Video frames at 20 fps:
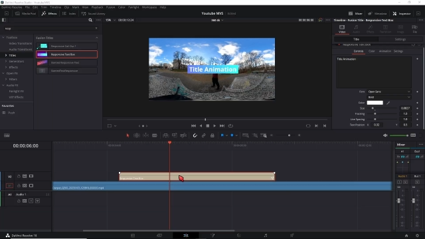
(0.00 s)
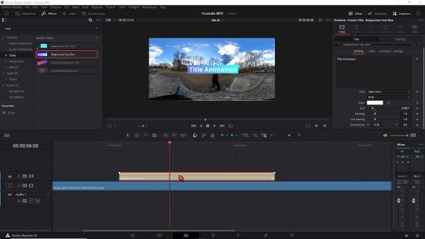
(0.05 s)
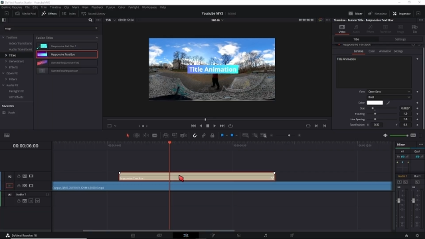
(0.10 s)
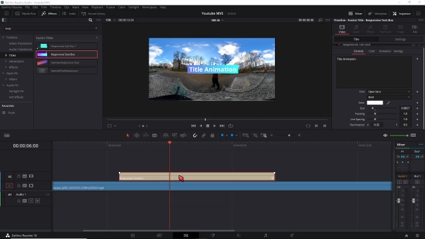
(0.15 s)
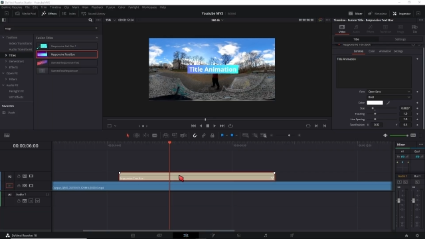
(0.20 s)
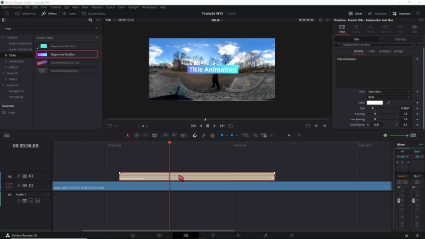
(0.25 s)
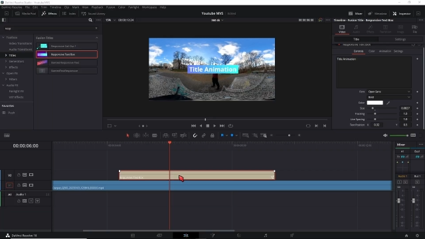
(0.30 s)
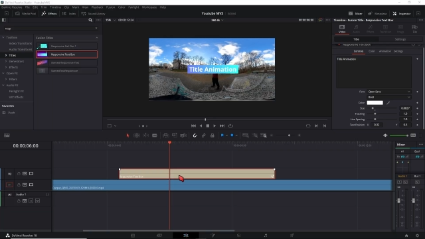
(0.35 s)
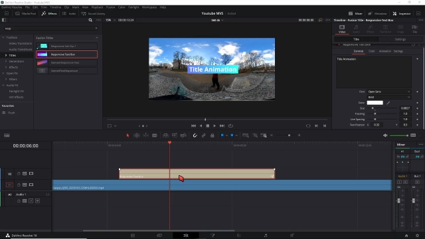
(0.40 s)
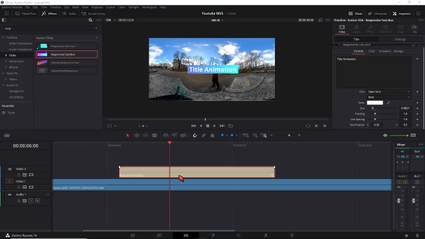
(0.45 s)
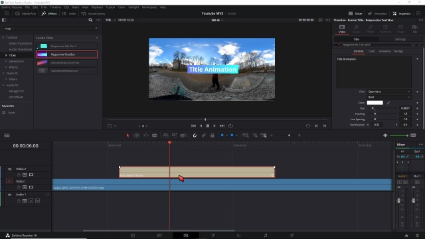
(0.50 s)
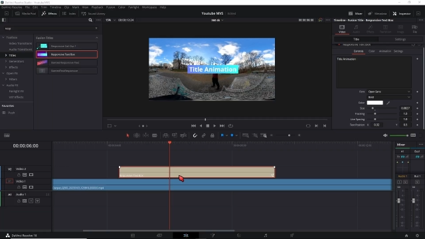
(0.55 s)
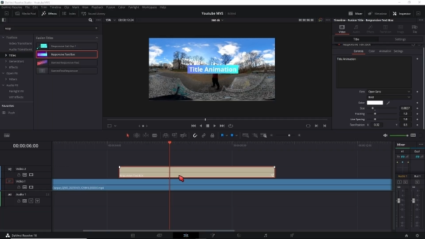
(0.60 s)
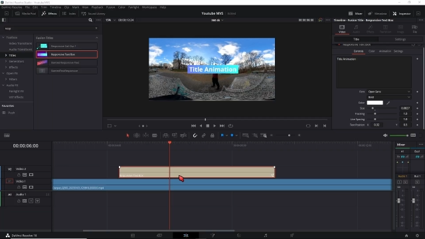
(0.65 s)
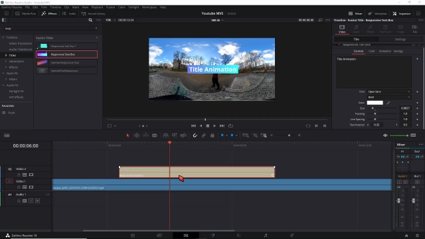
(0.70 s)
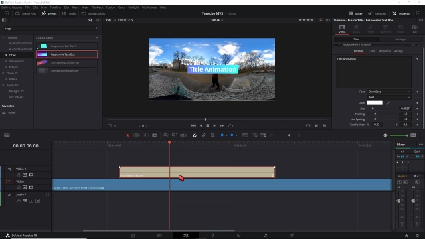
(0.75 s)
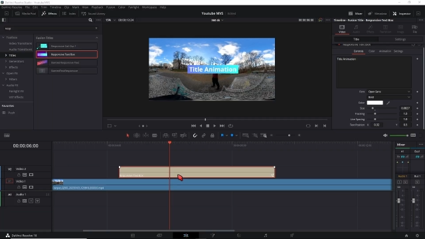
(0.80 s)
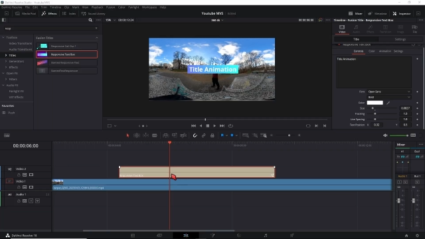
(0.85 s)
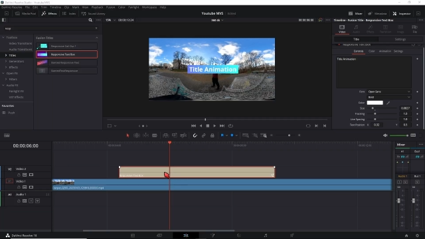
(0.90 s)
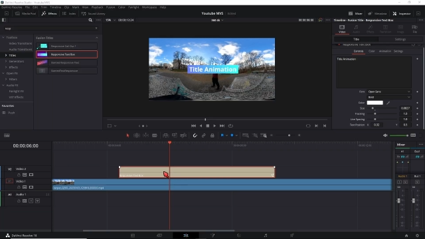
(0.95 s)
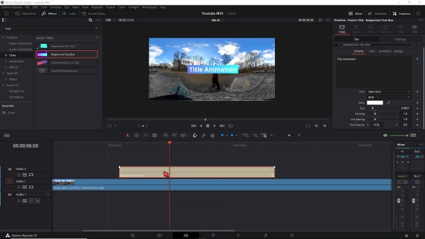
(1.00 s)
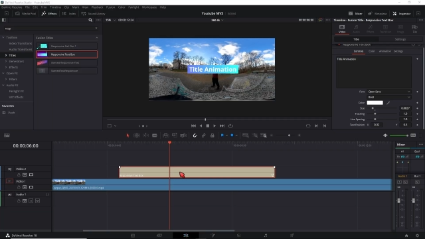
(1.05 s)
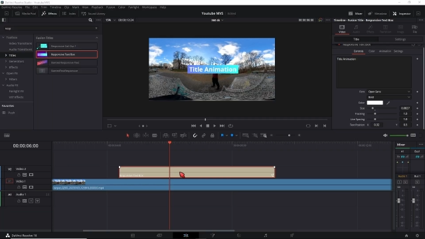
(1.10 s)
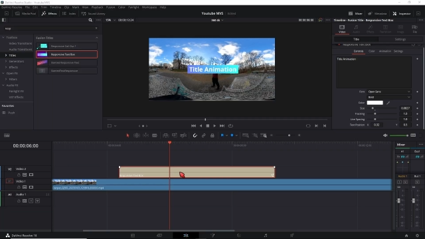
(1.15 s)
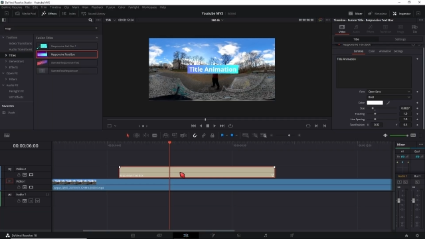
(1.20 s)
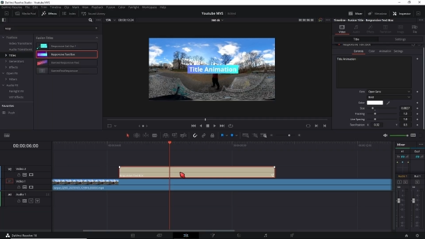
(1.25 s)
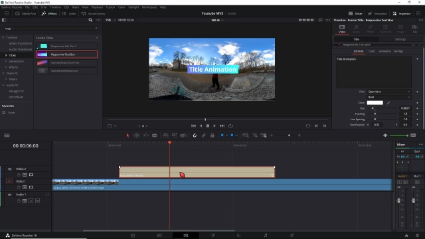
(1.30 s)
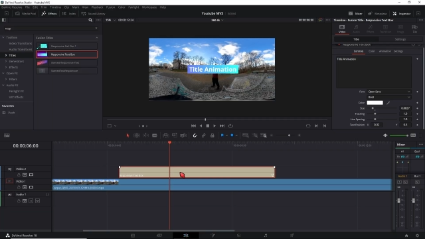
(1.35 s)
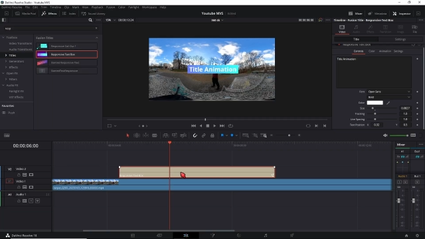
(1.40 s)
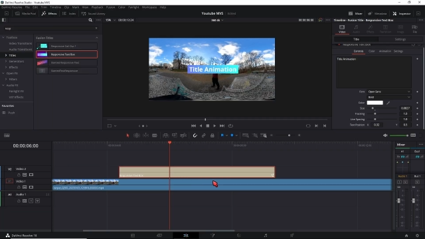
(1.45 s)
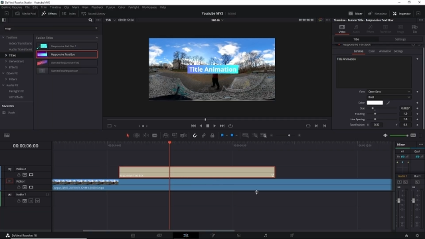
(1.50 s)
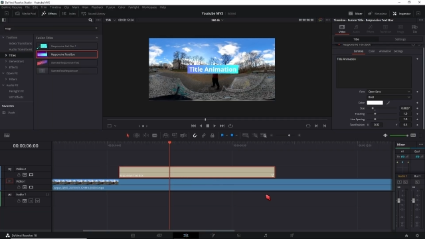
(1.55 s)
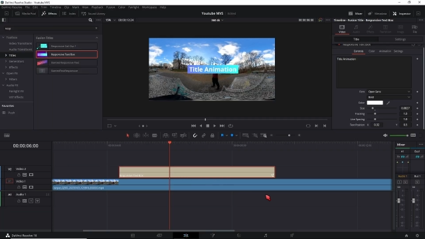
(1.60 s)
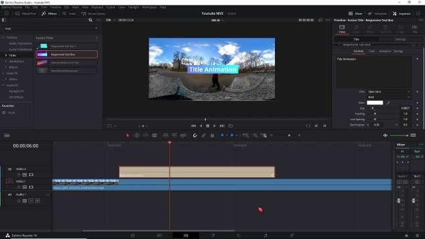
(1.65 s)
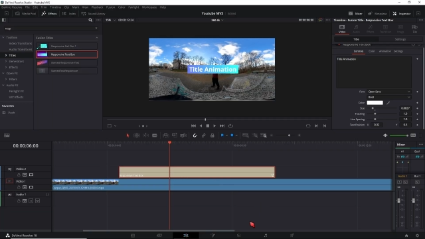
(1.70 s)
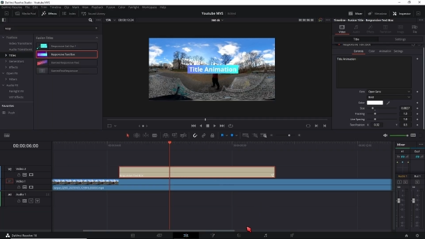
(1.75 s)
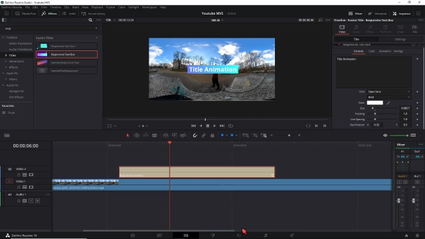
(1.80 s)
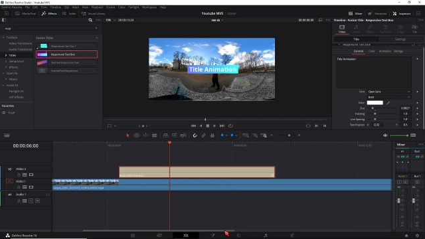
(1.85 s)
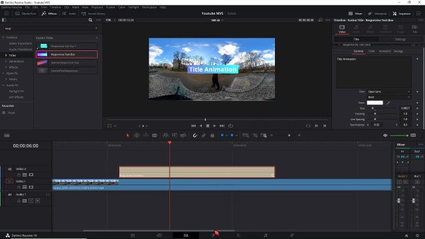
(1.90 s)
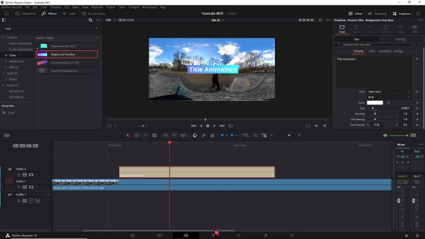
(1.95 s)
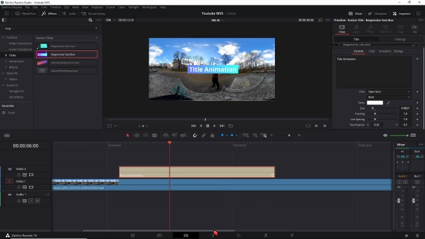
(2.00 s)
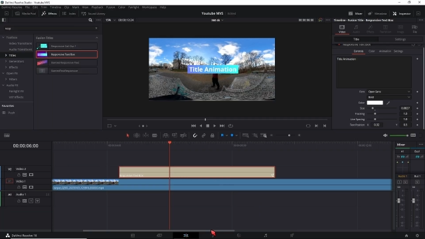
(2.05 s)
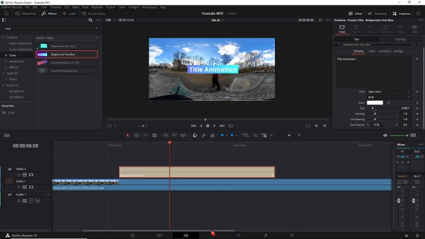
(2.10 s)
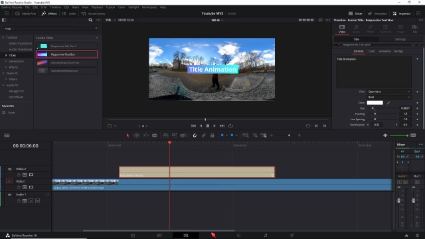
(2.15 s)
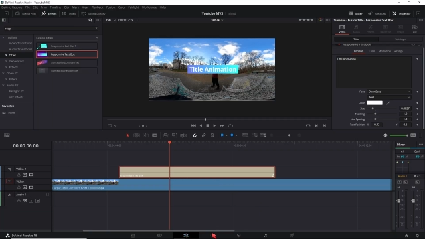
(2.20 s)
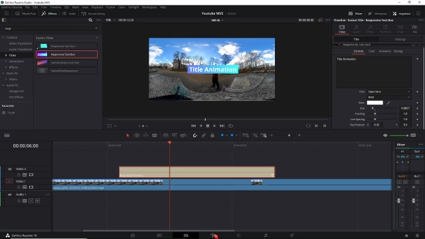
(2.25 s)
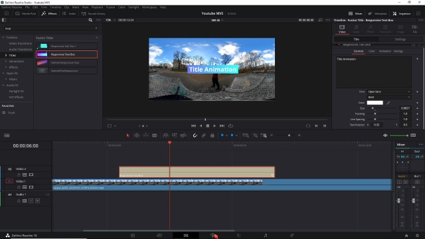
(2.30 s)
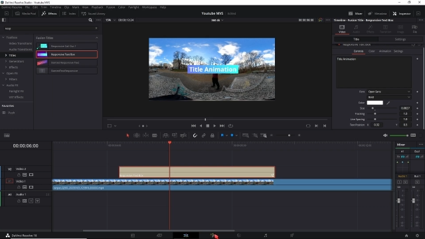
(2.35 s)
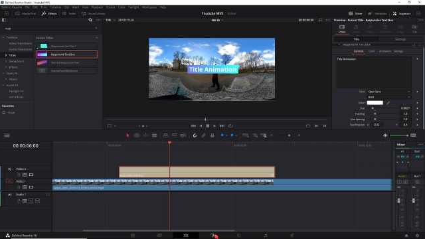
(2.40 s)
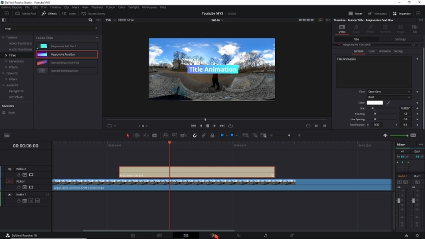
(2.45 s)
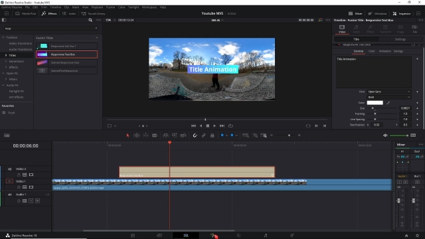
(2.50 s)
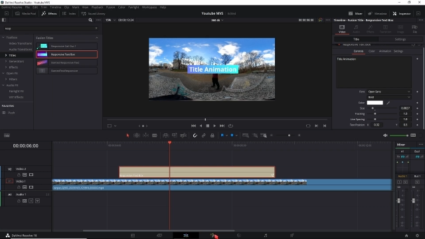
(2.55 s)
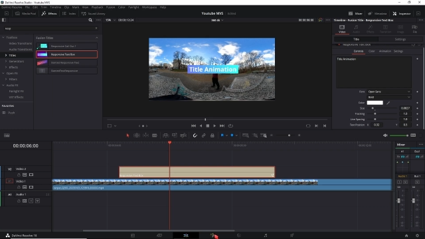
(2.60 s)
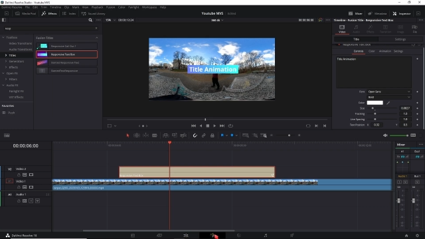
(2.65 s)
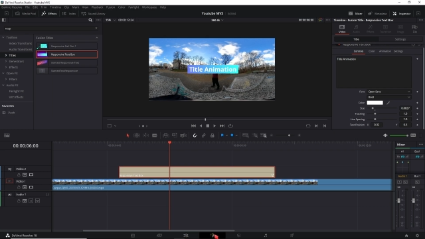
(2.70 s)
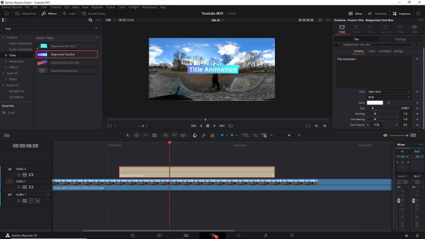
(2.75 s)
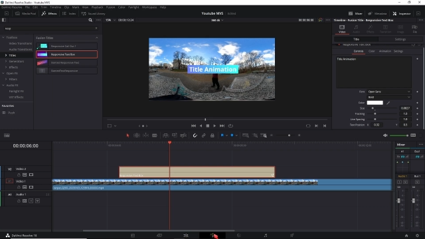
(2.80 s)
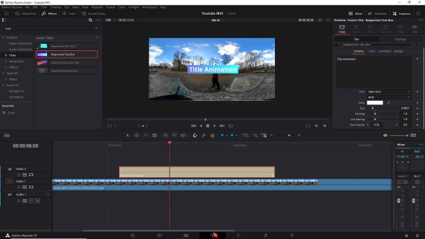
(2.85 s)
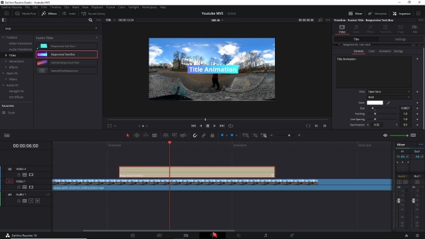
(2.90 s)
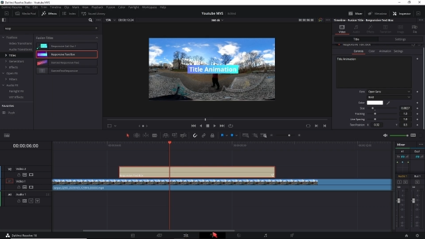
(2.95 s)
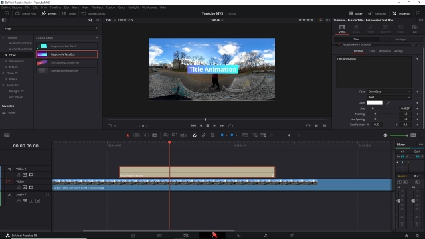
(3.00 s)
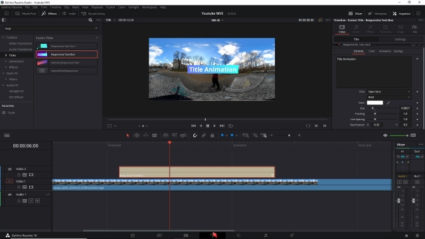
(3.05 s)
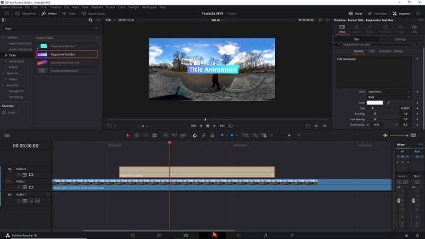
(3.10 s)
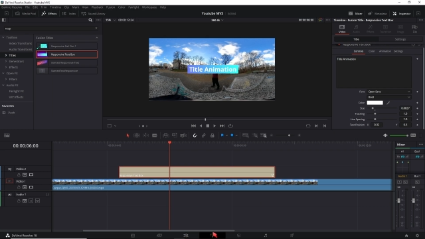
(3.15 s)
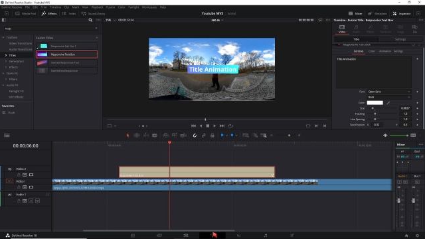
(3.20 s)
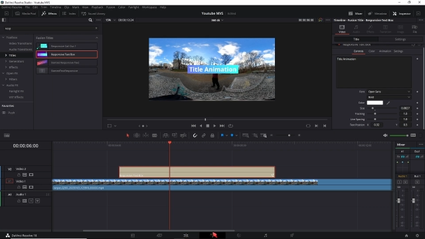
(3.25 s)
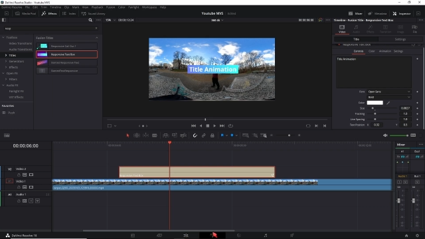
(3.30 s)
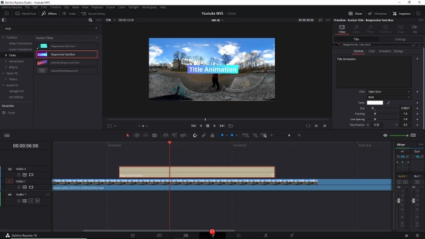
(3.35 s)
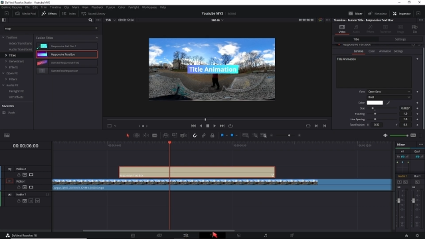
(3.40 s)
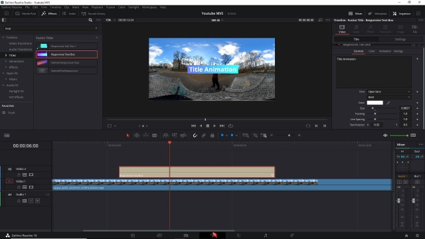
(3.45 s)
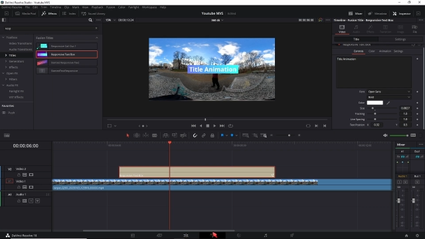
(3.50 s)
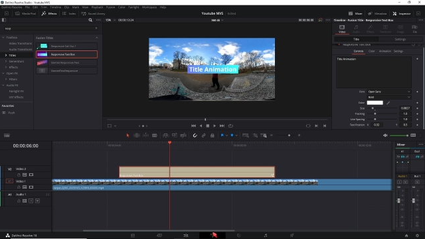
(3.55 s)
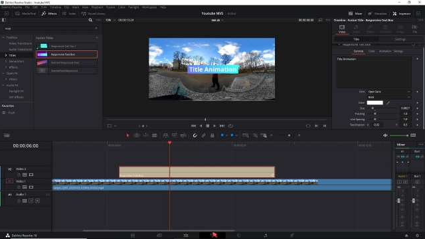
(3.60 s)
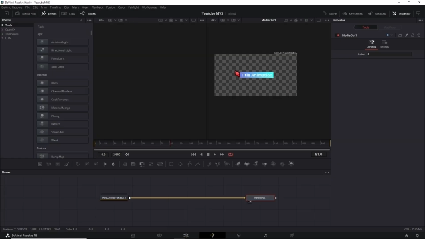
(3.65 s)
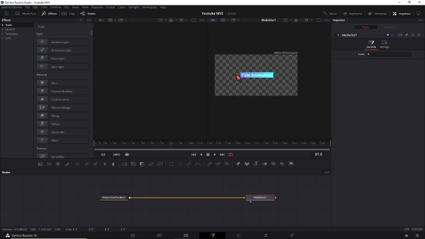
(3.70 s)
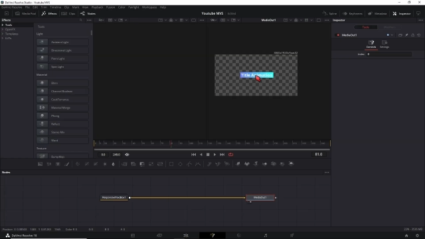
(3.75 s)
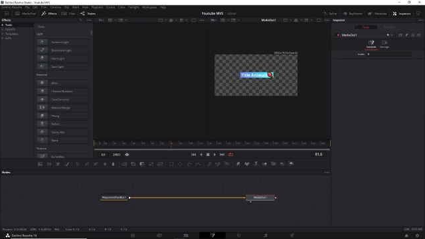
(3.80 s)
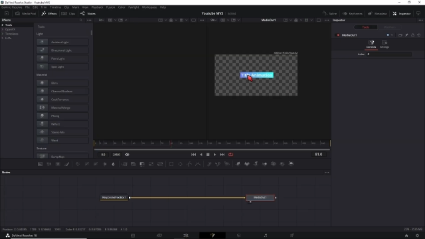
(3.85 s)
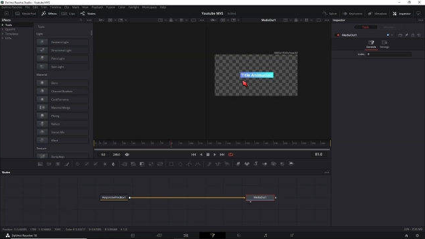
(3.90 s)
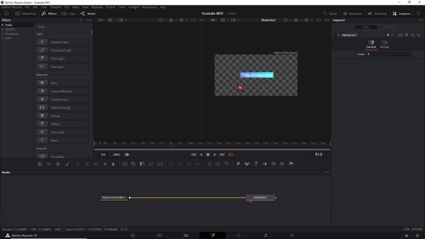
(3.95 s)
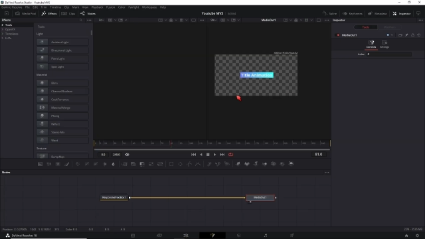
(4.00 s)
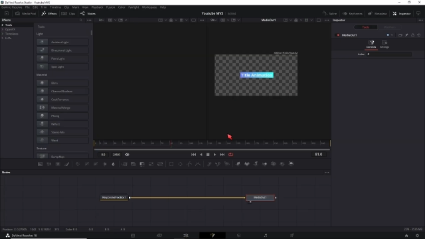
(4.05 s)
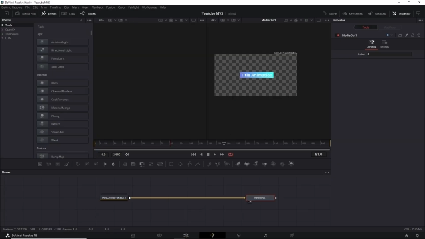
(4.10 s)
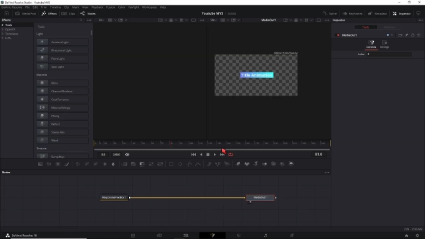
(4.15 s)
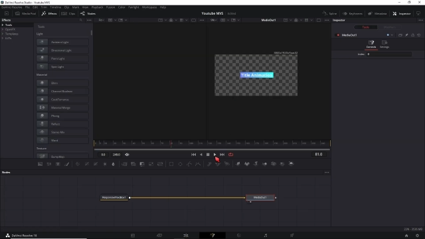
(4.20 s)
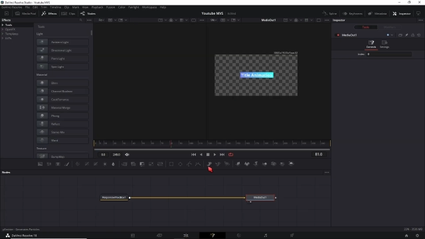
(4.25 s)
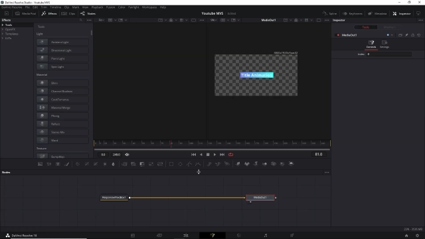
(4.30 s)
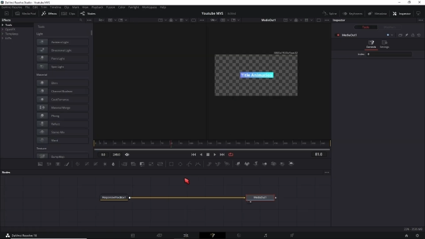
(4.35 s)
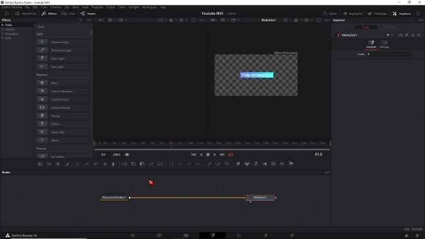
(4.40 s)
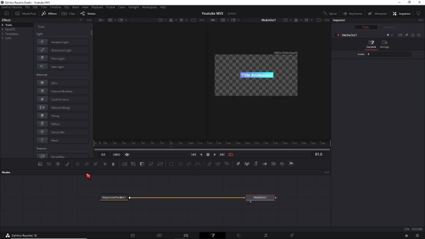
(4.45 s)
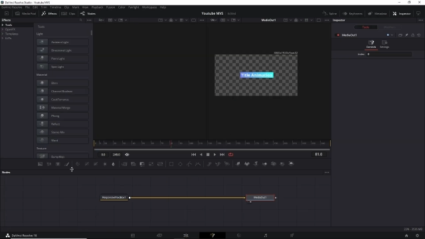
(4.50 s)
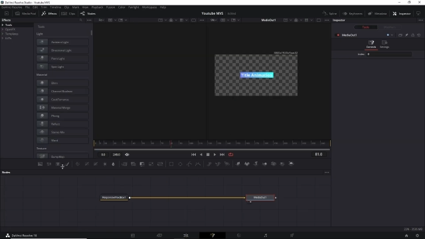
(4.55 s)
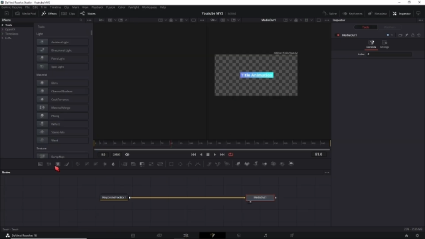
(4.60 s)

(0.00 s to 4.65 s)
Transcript: [unreadable: no face in view]